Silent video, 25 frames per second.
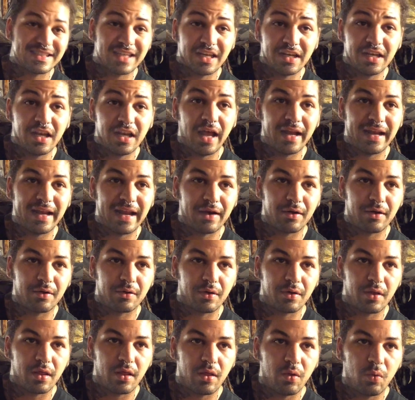nut
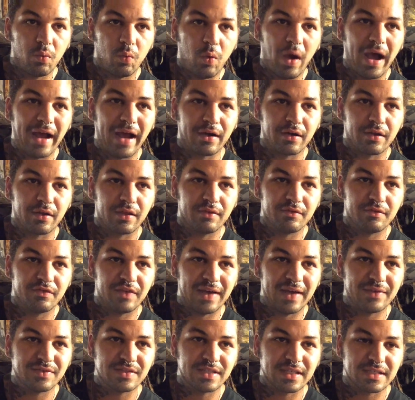hair wider than
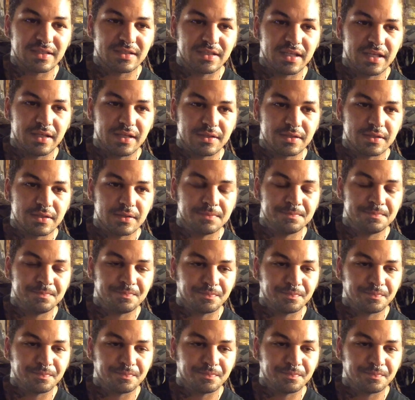5/16.